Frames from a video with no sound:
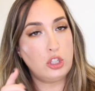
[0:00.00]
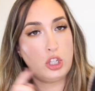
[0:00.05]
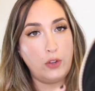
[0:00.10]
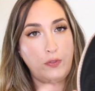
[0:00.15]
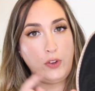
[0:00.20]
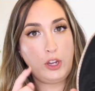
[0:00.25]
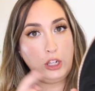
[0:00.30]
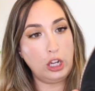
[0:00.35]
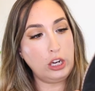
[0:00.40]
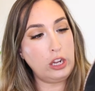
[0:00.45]
So
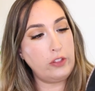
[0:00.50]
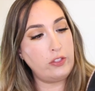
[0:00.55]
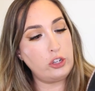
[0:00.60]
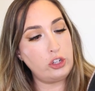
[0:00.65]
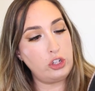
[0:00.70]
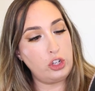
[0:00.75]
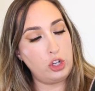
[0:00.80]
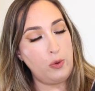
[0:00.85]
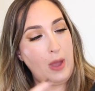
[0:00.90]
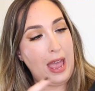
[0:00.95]
if you look at the
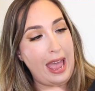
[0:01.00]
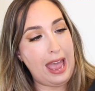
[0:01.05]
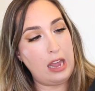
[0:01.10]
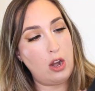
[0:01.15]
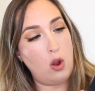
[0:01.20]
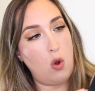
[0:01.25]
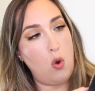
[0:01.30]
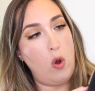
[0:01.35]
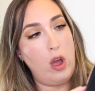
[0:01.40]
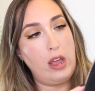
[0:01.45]
shoe
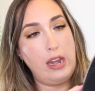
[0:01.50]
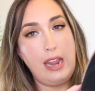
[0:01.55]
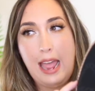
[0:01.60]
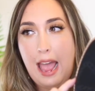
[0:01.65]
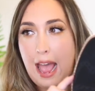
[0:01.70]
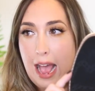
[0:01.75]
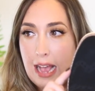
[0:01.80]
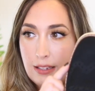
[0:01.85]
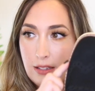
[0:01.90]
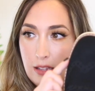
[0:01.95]
head on, it
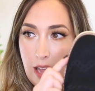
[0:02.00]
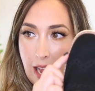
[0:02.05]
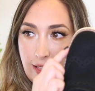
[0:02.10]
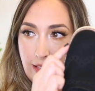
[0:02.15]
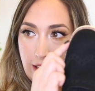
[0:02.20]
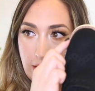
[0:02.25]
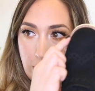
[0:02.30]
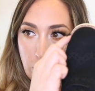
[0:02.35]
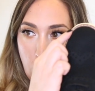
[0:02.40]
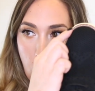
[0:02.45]
has
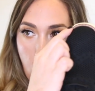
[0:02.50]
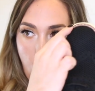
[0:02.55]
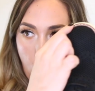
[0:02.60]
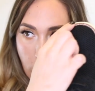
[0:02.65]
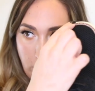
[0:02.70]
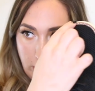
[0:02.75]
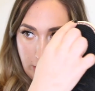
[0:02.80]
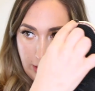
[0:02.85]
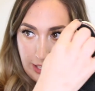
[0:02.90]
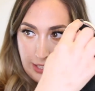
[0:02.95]
like this
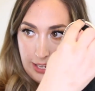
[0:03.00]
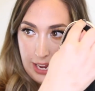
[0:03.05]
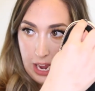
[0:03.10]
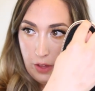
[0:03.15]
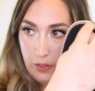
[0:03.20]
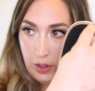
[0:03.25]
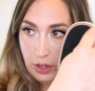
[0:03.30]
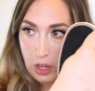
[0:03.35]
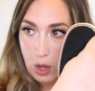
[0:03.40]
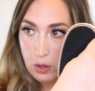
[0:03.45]
cork
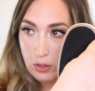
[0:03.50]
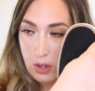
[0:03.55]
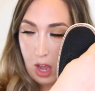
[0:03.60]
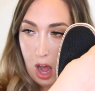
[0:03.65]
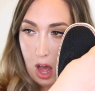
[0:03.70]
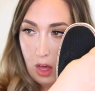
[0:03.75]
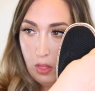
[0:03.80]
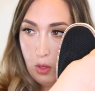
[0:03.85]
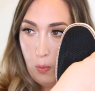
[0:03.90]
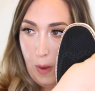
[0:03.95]
detail that goes
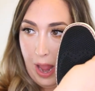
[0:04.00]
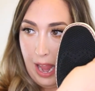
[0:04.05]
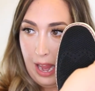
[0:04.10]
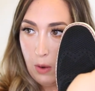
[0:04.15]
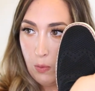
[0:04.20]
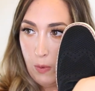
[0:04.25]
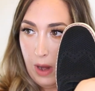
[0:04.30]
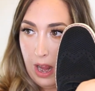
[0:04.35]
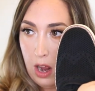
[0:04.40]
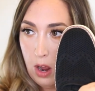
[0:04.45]
all the way
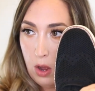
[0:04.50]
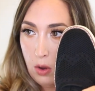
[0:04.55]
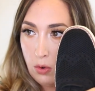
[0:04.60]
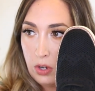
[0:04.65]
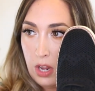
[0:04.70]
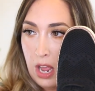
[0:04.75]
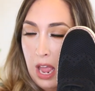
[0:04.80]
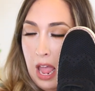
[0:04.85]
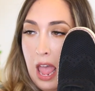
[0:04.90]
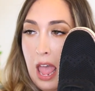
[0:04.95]

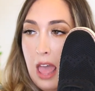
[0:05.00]
around